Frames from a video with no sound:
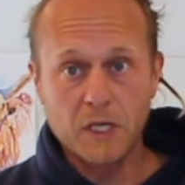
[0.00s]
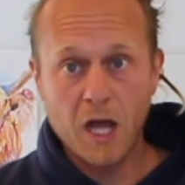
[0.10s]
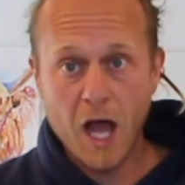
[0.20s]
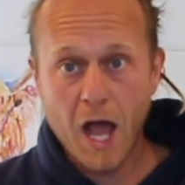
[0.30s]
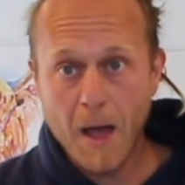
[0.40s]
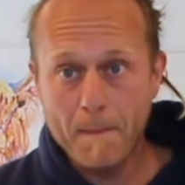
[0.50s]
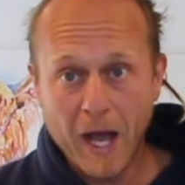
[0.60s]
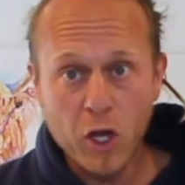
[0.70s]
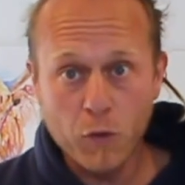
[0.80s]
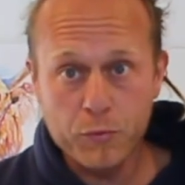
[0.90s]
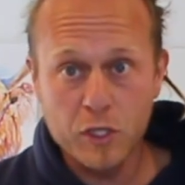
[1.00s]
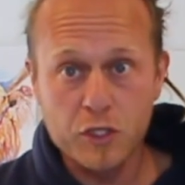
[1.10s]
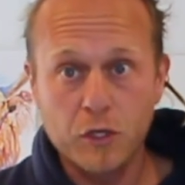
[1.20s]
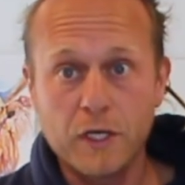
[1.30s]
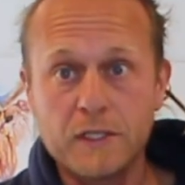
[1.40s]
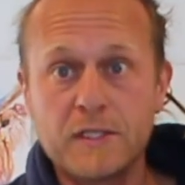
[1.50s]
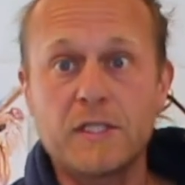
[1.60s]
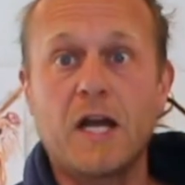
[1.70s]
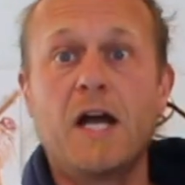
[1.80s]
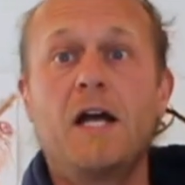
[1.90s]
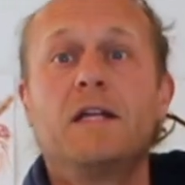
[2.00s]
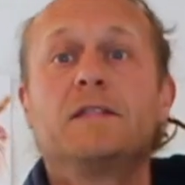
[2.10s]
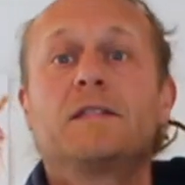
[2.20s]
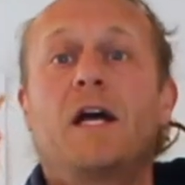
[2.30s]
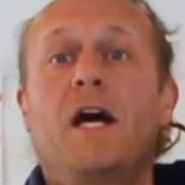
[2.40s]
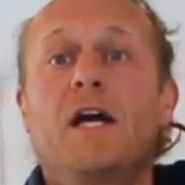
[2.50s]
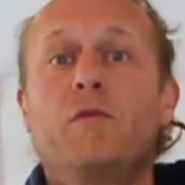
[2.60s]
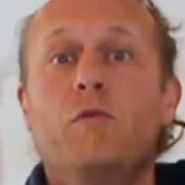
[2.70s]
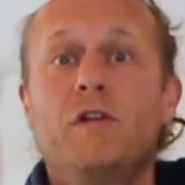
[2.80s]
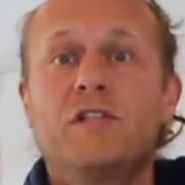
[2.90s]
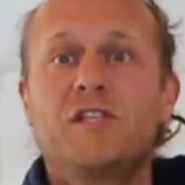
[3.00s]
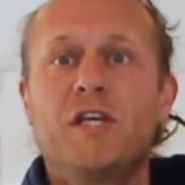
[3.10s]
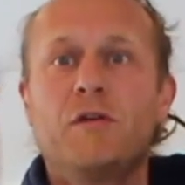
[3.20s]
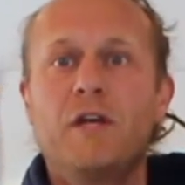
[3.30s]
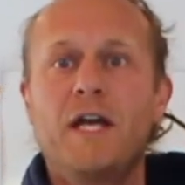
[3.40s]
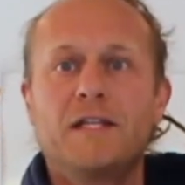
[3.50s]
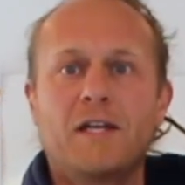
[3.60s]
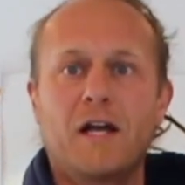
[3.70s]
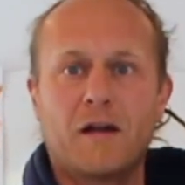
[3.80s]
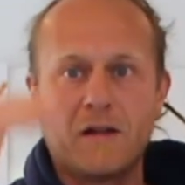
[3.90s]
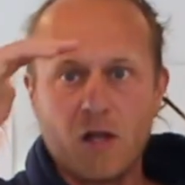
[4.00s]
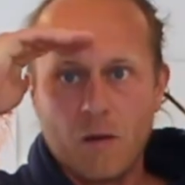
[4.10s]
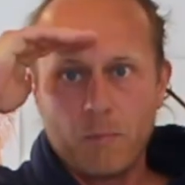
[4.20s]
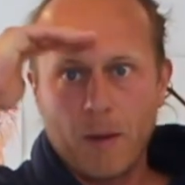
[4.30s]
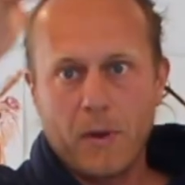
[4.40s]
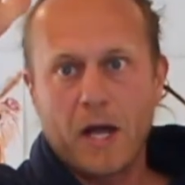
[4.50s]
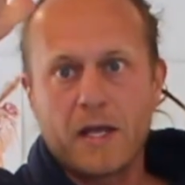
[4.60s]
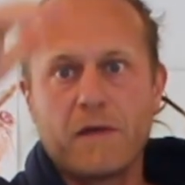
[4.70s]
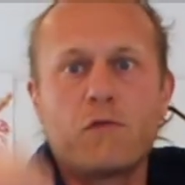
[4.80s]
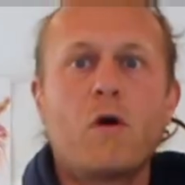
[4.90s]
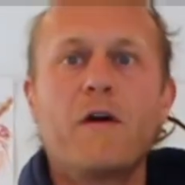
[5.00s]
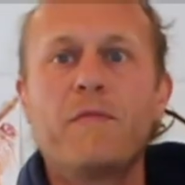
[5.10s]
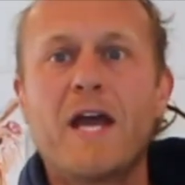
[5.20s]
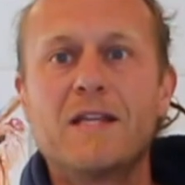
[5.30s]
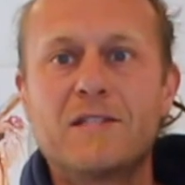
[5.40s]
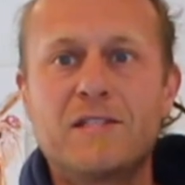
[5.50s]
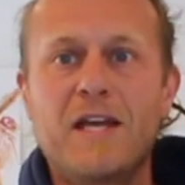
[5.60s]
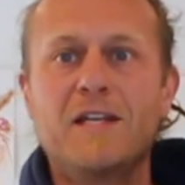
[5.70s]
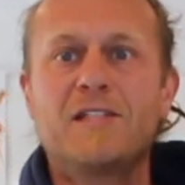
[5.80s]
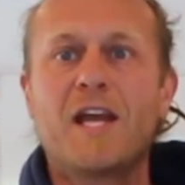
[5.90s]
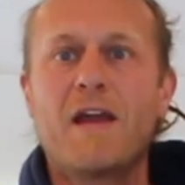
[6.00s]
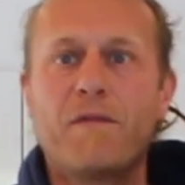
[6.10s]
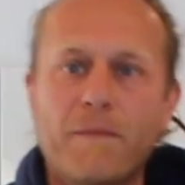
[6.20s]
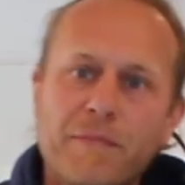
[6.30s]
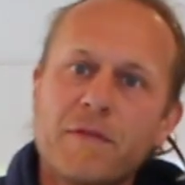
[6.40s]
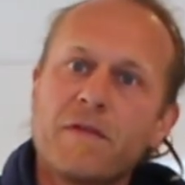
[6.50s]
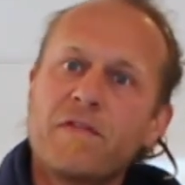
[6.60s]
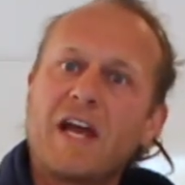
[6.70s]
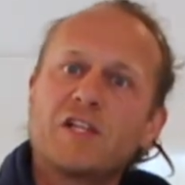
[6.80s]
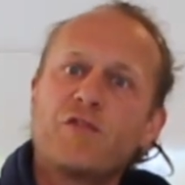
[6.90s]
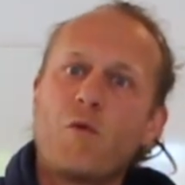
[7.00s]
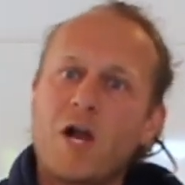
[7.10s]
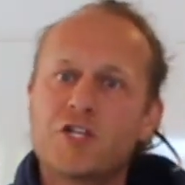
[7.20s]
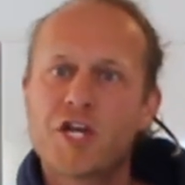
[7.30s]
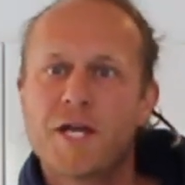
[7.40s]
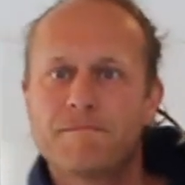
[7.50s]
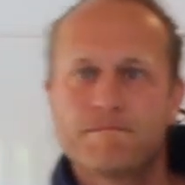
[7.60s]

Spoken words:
I hope you enjoy it and I will see you later. Bye bye everyone and stay safe. Thanks for watching.